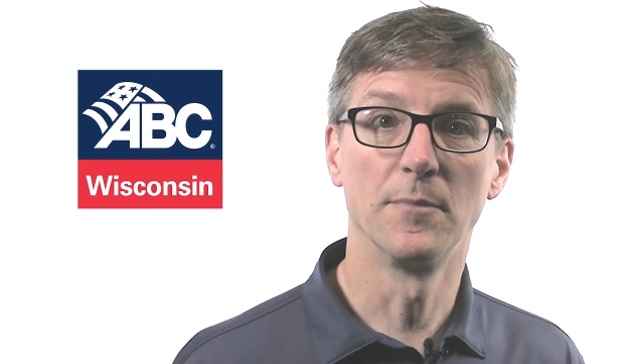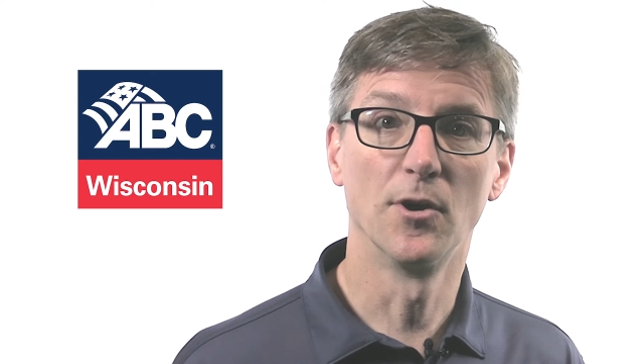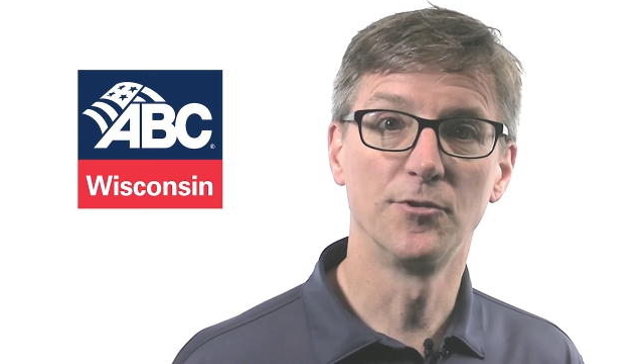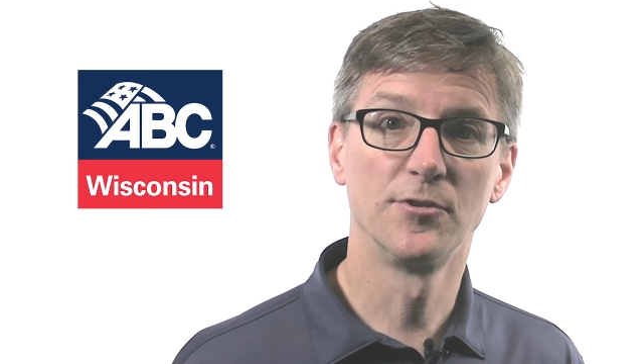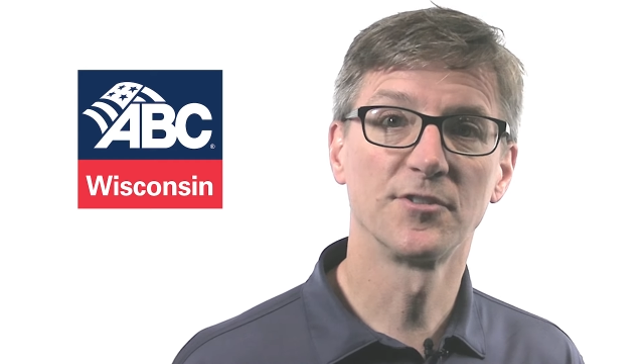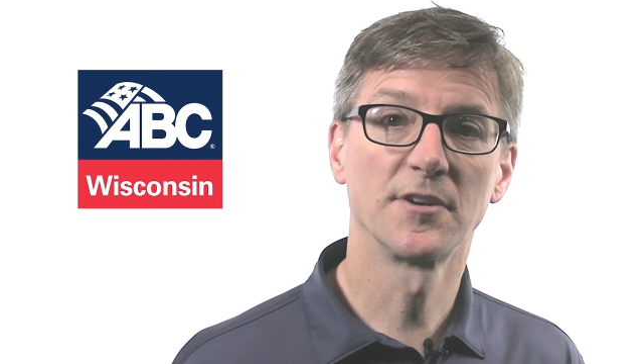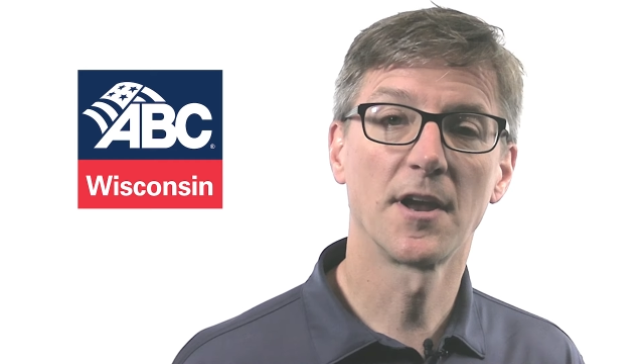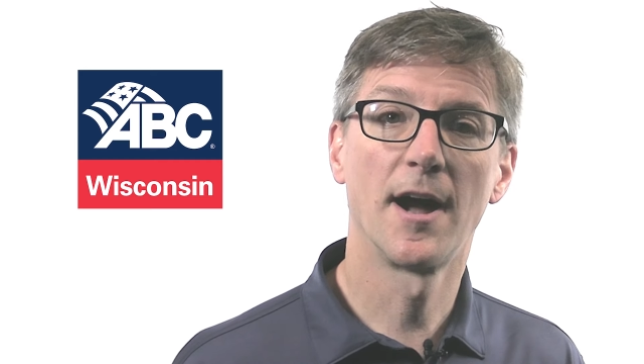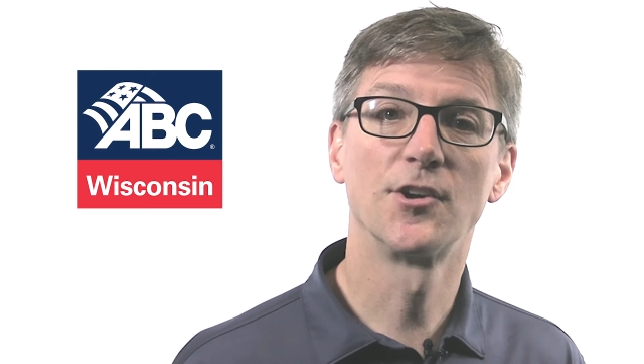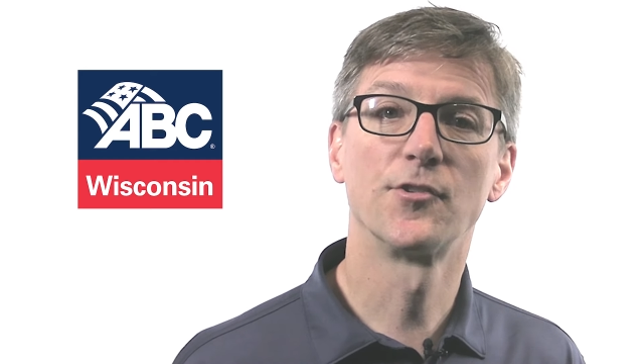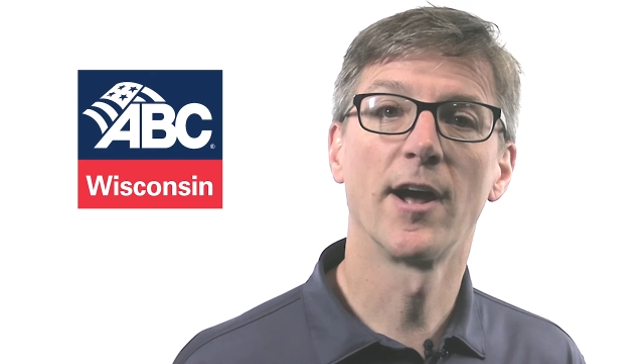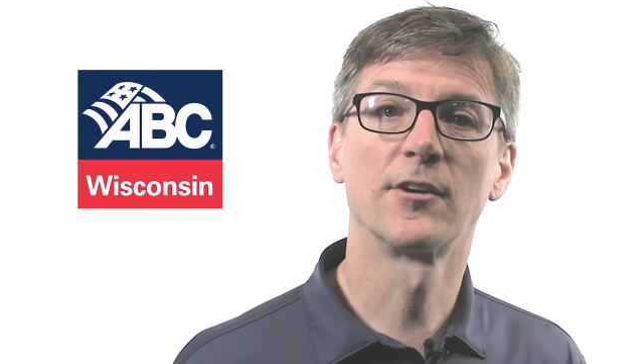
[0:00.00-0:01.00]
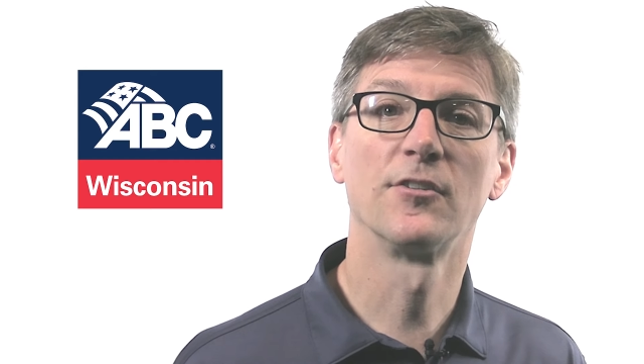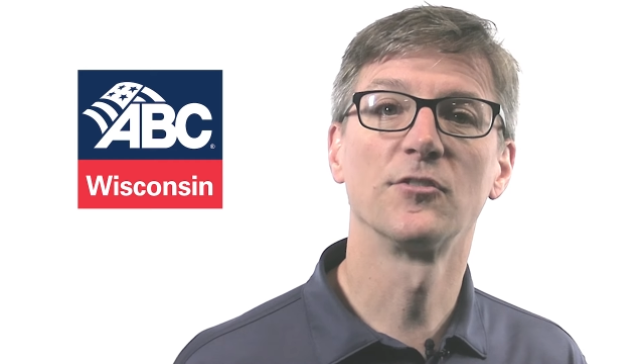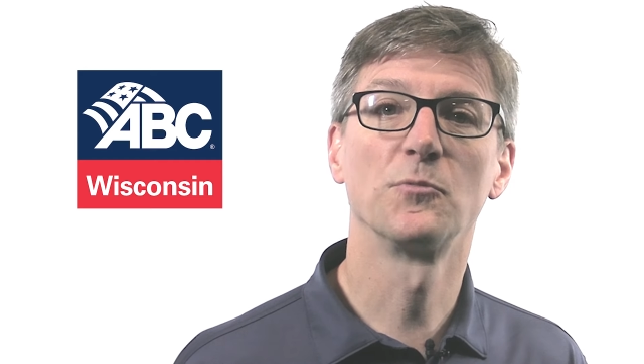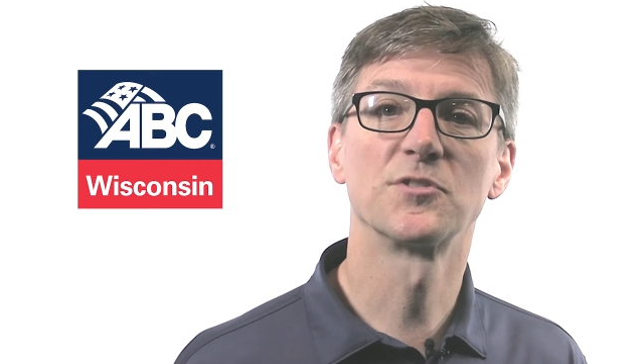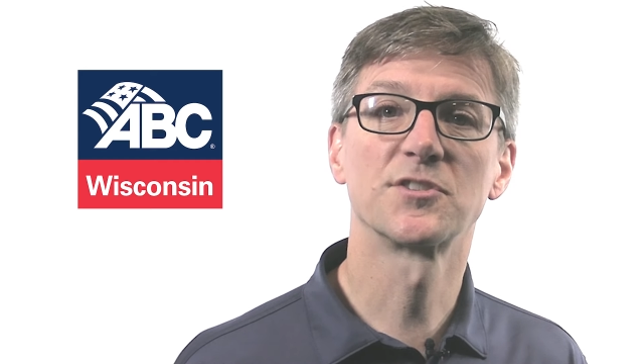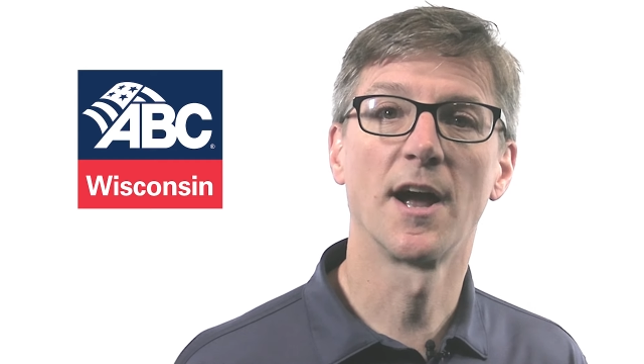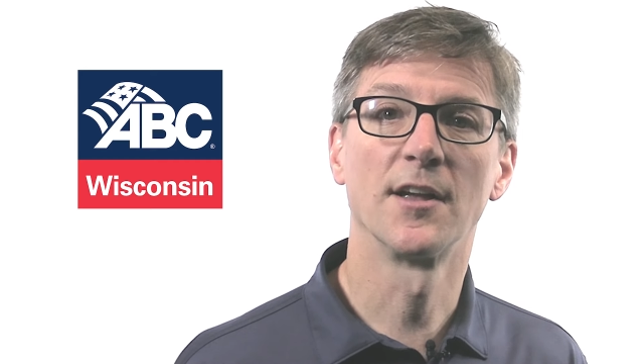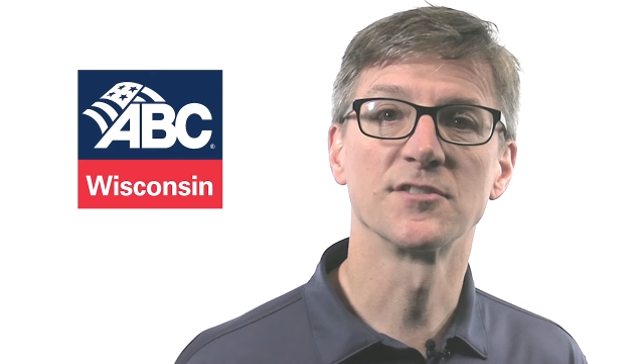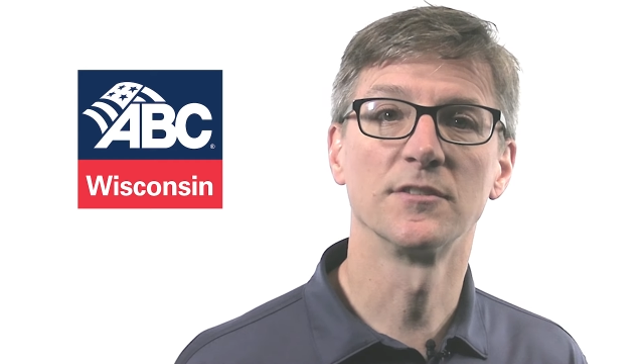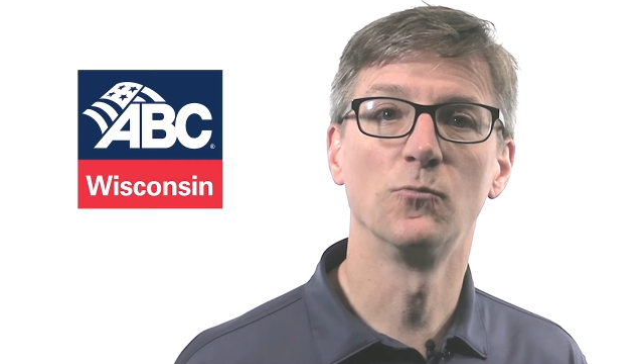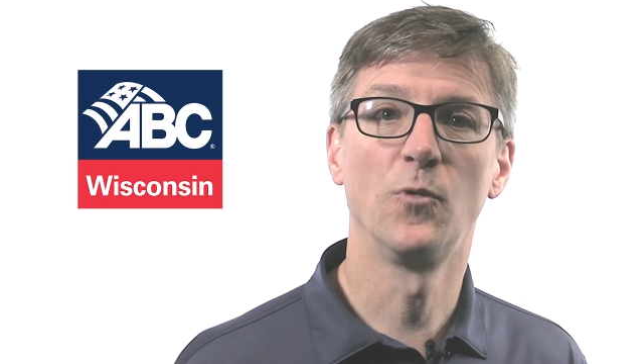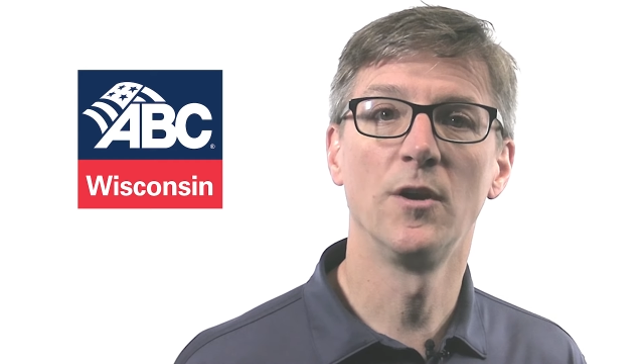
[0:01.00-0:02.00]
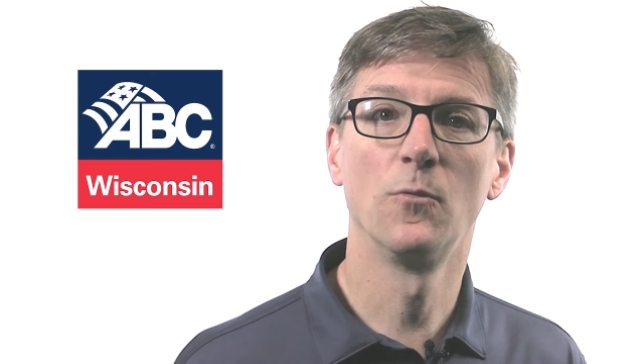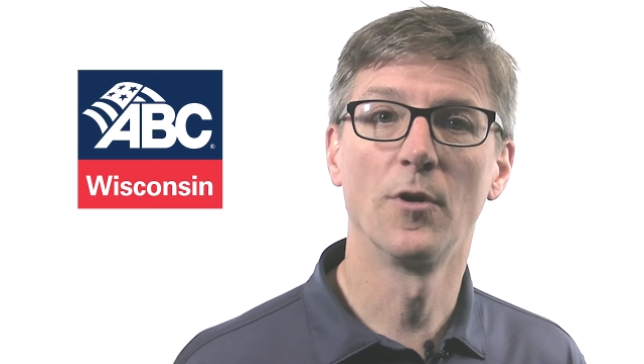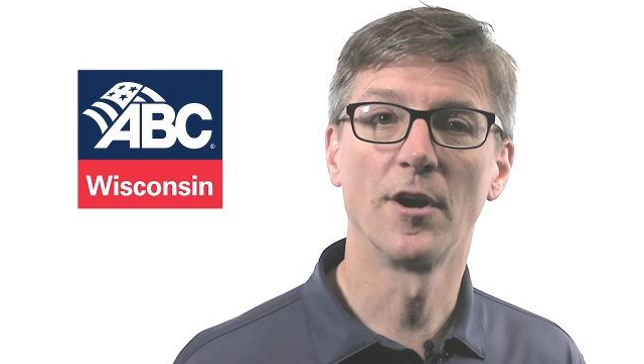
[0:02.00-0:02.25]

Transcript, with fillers: builders and contractors in Wisconsin win